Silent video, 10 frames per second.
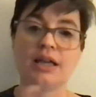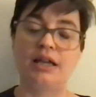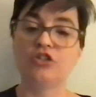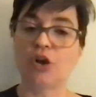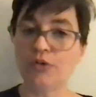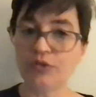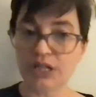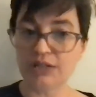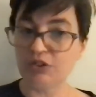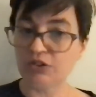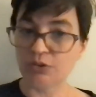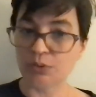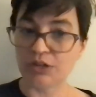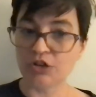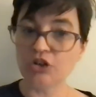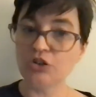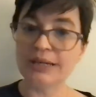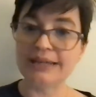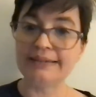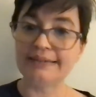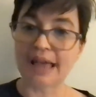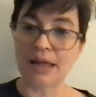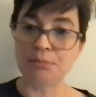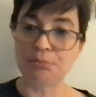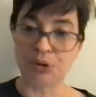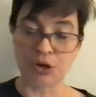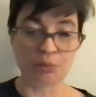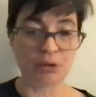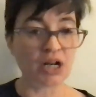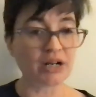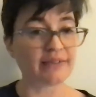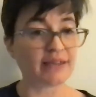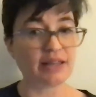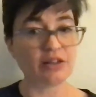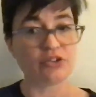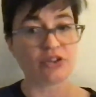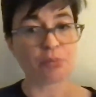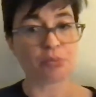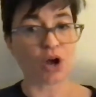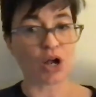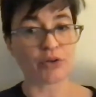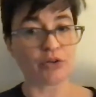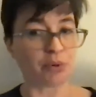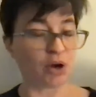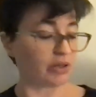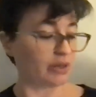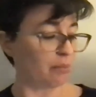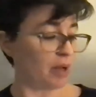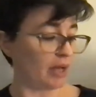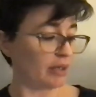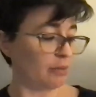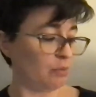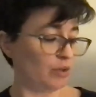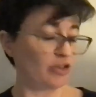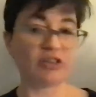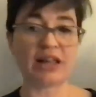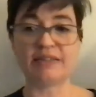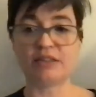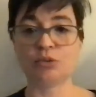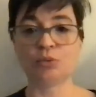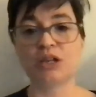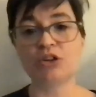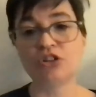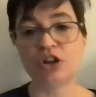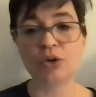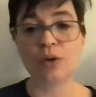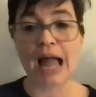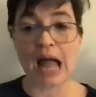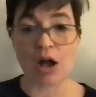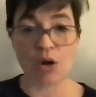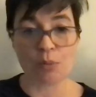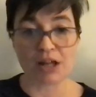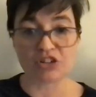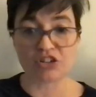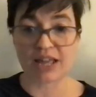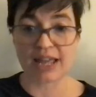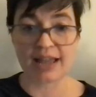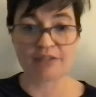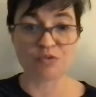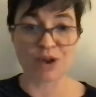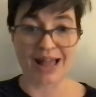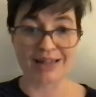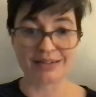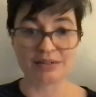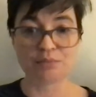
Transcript: In Dolphin EasyReader, you can set bookmarks, and there's a progress bar at the bottom, which lets the reader know how much they have read.